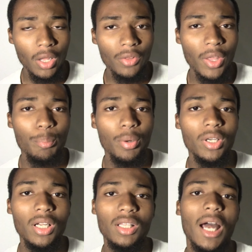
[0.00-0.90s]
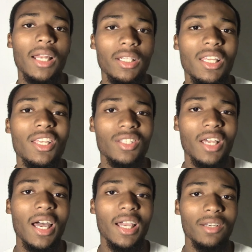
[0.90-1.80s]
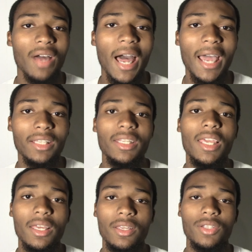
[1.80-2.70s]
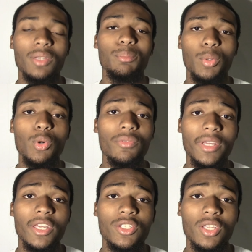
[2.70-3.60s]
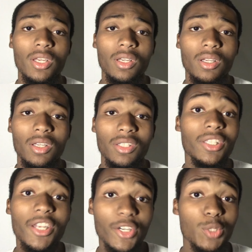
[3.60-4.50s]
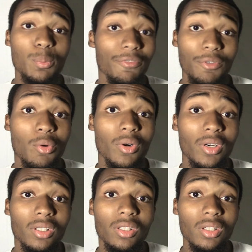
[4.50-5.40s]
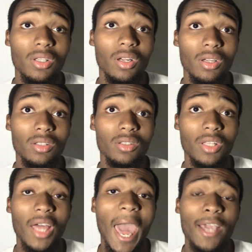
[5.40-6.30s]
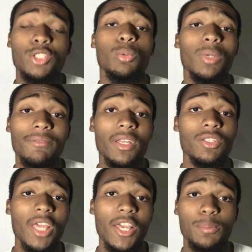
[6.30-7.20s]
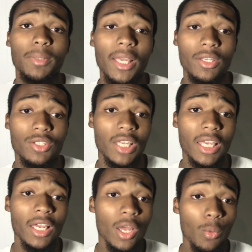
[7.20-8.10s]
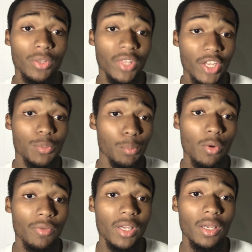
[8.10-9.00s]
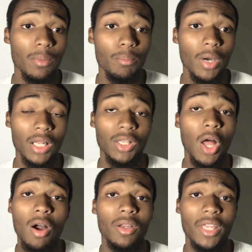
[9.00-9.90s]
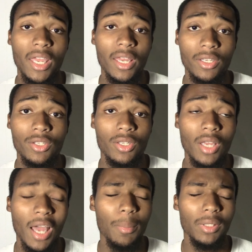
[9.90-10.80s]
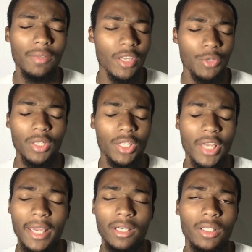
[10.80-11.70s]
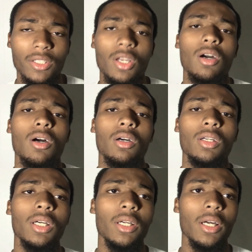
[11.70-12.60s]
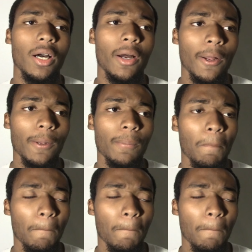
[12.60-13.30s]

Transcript: they put a lot of these kind of ideas in movies years before the actual event takes place. See, with this movie, A Long Kiss, I believe that's what the title is called. Um,